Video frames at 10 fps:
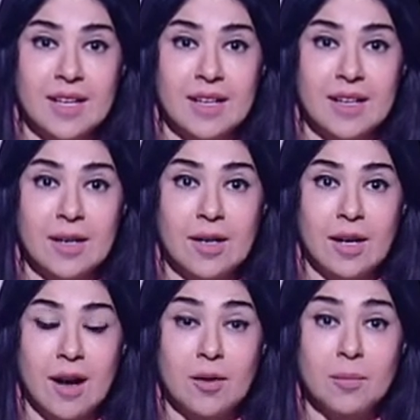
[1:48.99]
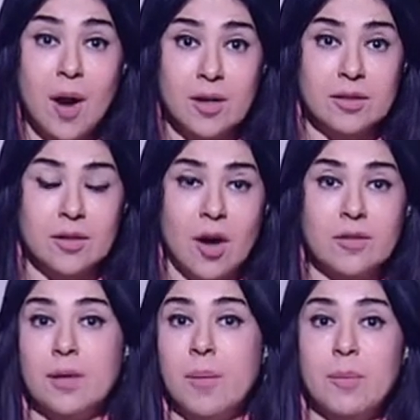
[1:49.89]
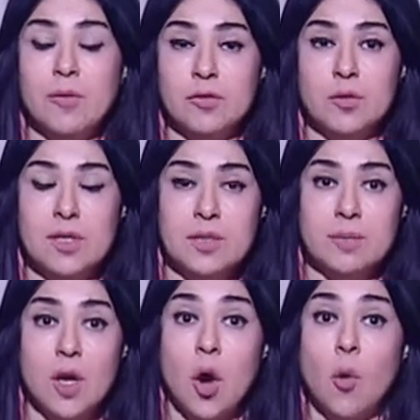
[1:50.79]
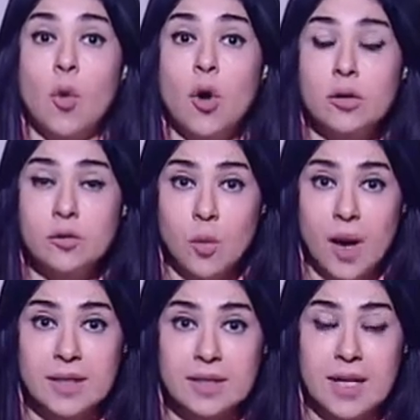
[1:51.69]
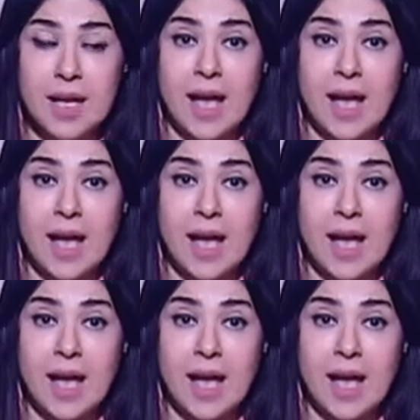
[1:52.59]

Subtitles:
are marked on the map of tourism worldwide,